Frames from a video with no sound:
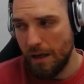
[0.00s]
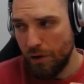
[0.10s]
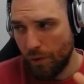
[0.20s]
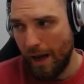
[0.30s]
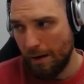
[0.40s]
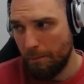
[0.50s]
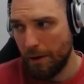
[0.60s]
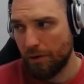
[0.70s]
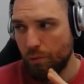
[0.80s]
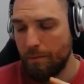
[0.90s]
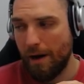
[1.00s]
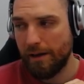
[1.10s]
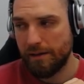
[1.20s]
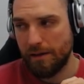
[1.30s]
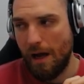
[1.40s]
You can build
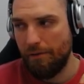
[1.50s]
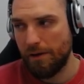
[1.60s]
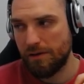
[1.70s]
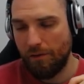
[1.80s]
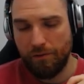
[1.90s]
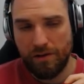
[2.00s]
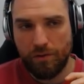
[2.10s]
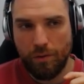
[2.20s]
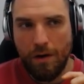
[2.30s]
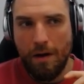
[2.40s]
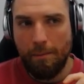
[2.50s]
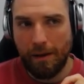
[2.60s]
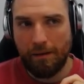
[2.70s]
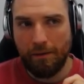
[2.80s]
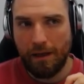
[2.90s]
reminders in other softwares too,
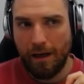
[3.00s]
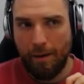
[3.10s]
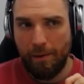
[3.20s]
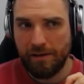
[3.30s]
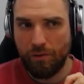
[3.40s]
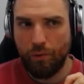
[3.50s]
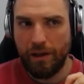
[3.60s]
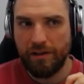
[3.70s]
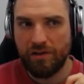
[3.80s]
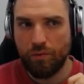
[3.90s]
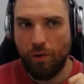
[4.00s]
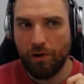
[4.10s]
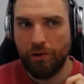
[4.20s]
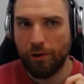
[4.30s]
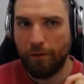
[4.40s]
but ClickUp has a really
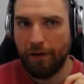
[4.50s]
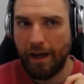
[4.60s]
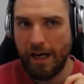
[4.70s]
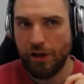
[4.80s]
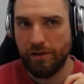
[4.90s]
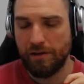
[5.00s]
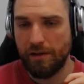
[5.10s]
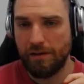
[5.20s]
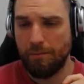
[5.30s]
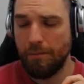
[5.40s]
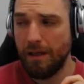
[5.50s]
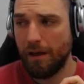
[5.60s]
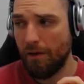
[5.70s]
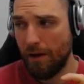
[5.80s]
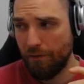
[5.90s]
strong notification system,
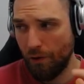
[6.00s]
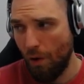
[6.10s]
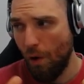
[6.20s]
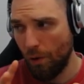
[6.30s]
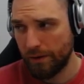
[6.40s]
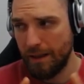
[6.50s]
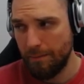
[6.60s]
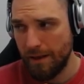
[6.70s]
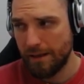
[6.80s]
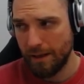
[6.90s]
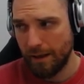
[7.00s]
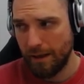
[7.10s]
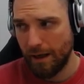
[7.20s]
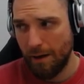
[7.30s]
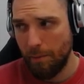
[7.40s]
meaning if your whole team is in
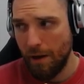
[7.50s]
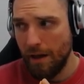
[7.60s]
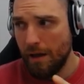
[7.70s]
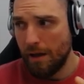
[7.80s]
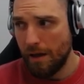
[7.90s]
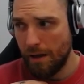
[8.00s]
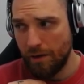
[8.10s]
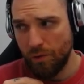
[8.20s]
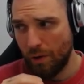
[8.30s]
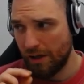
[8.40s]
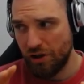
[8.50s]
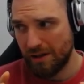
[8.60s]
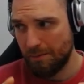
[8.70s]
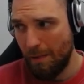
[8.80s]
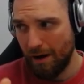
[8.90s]
ClickUp, you can
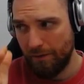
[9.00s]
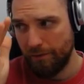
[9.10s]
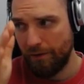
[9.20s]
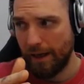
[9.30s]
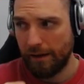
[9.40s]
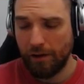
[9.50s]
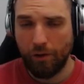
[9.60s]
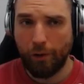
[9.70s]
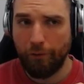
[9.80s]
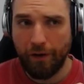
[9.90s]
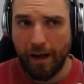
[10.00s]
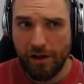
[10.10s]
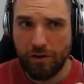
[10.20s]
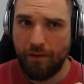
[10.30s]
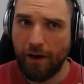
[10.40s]
just mark when they get the
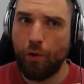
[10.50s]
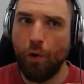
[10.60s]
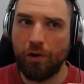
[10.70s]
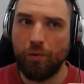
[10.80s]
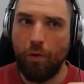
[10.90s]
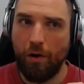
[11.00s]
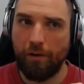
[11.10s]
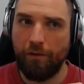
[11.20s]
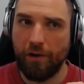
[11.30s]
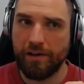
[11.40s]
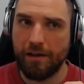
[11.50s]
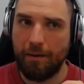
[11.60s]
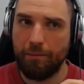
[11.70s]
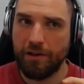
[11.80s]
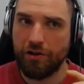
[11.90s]
notification. They could work, for
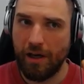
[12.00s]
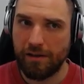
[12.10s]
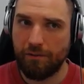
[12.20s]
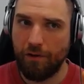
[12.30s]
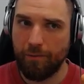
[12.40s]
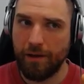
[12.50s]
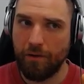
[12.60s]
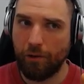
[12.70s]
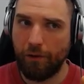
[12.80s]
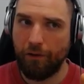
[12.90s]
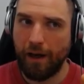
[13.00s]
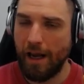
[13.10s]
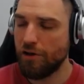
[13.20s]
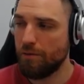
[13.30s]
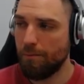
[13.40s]
example, just from the
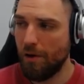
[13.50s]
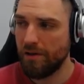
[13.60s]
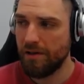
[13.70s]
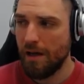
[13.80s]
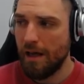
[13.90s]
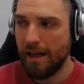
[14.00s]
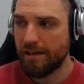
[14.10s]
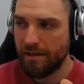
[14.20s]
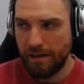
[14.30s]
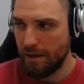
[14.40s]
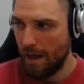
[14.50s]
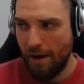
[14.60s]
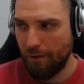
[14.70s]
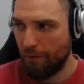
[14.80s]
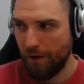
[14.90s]
notification box and see
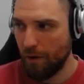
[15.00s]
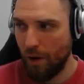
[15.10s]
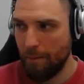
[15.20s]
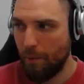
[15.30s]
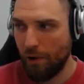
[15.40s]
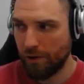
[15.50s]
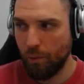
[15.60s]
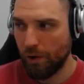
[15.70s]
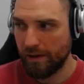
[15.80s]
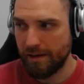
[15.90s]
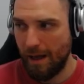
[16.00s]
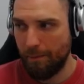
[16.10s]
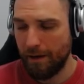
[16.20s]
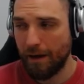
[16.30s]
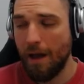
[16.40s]
everything important what is
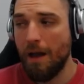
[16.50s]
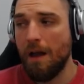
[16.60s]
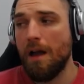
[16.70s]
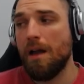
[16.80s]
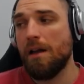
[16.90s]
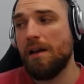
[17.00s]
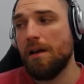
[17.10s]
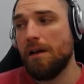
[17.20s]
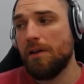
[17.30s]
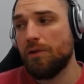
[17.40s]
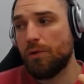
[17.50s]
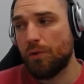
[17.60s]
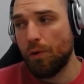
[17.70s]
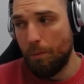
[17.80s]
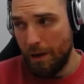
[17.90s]
happening.
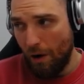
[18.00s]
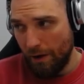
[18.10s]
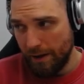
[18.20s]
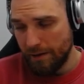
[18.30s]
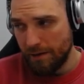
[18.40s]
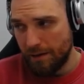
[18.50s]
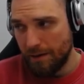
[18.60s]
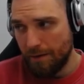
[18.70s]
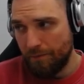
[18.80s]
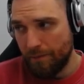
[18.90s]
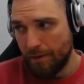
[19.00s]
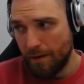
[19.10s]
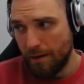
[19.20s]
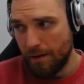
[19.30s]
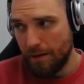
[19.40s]
To be honest,
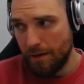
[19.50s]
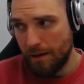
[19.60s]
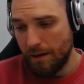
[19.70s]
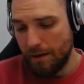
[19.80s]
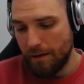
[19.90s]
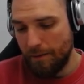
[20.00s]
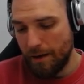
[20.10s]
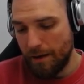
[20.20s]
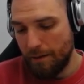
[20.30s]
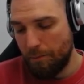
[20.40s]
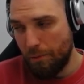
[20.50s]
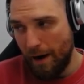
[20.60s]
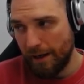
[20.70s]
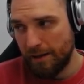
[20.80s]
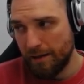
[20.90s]
in
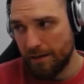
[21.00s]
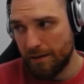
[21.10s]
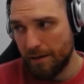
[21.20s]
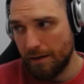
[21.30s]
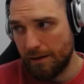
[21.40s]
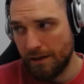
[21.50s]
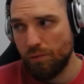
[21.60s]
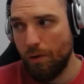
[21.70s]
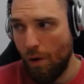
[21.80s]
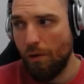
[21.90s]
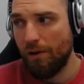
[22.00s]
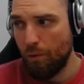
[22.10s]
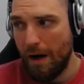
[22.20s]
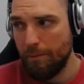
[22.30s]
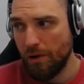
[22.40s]
practice, this will
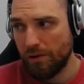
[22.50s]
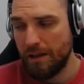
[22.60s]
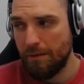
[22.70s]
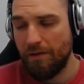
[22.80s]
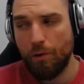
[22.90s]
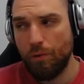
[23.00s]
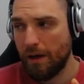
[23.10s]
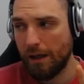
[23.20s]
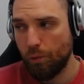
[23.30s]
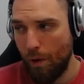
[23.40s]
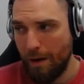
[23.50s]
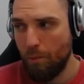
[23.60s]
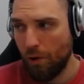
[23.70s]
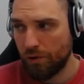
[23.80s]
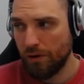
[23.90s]
overwhelm your team. They will get
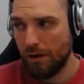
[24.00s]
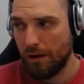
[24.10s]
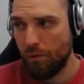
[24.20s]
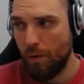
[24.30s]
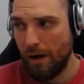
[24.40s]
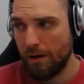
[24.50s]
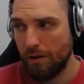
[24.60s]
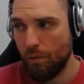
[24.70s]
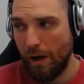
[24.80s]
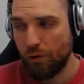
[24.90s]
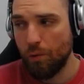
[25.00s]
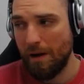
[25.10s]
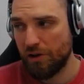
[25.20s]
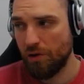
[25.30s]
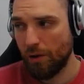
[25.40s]
way too
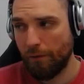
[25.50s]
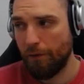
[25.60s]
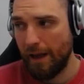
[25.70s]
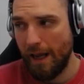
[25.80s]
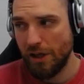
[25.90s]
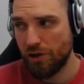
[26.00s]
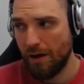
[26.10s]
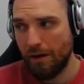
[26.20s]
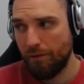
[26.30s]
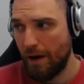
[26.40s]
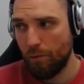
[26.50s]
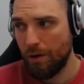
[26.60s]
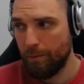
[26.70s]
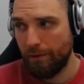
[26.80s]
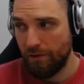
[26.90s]
much notification, and they
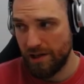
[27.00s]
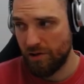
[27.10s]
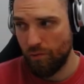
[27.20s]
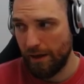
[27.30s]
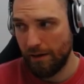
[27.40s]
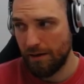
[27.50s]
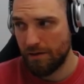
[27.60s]
will be frustrated.